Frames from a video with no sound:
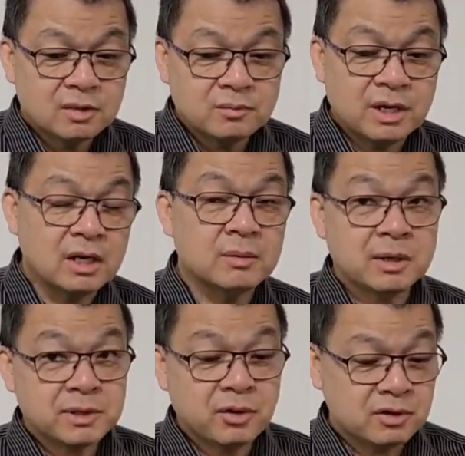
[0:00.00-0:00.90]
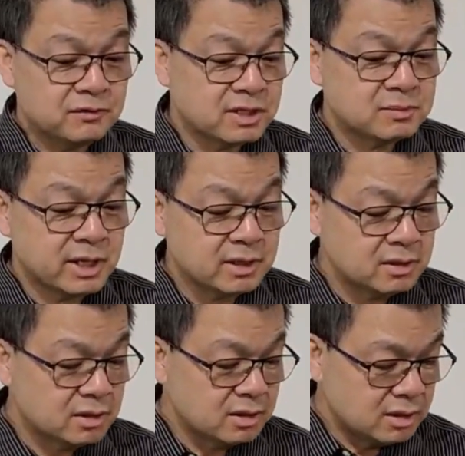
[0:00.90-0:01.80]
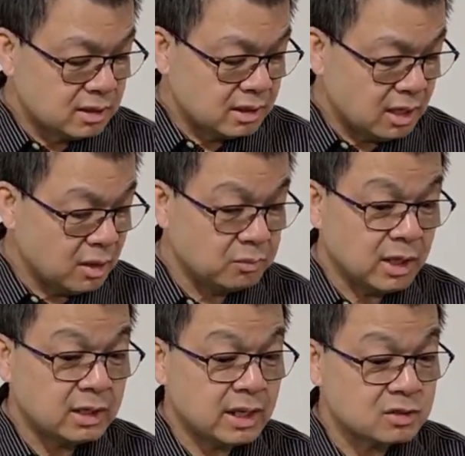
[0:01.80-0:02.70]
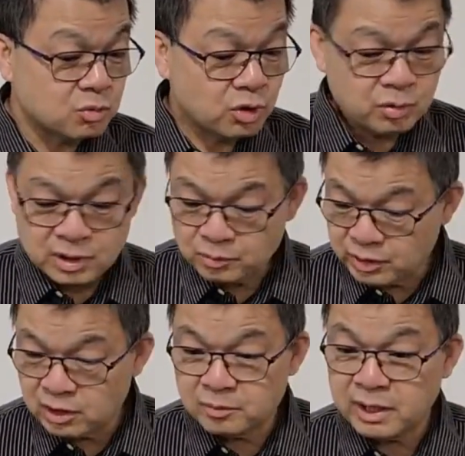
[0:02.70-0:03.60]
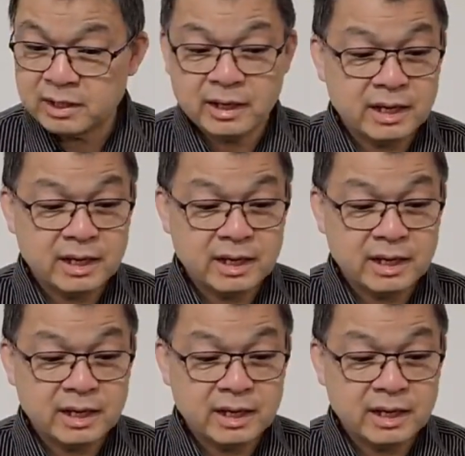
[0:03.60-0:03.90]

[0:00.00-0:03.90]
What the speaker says: but I'm not carrying a fixed blade, I'm not as worried when I bring out my